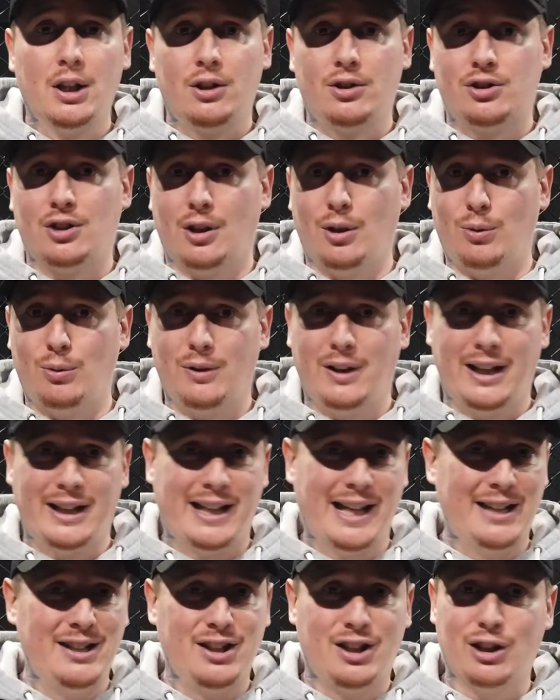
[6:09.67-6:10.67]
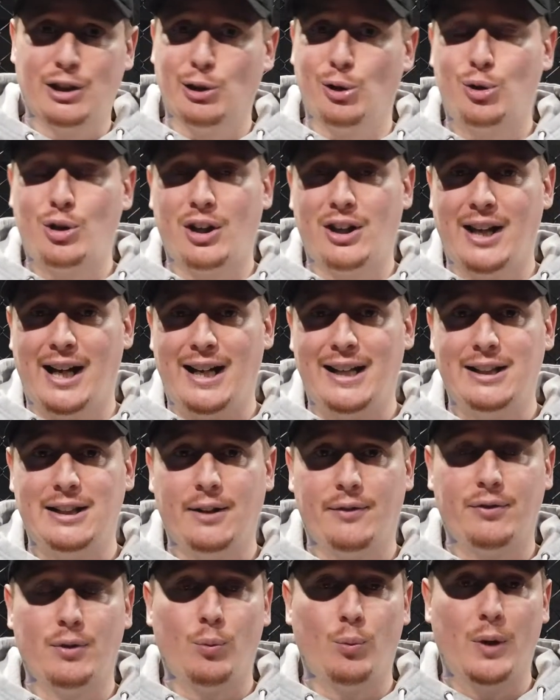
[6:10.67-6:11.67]
So again, you can look at that in
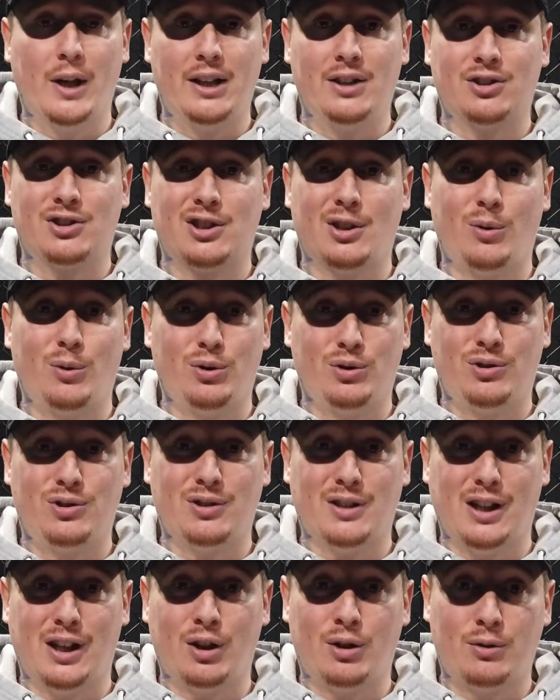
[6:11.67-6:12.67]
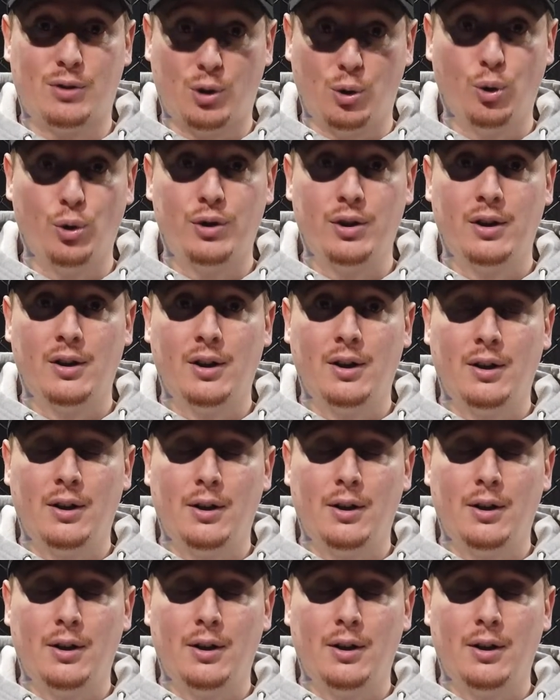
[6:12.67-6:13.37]
different ways. So it was a good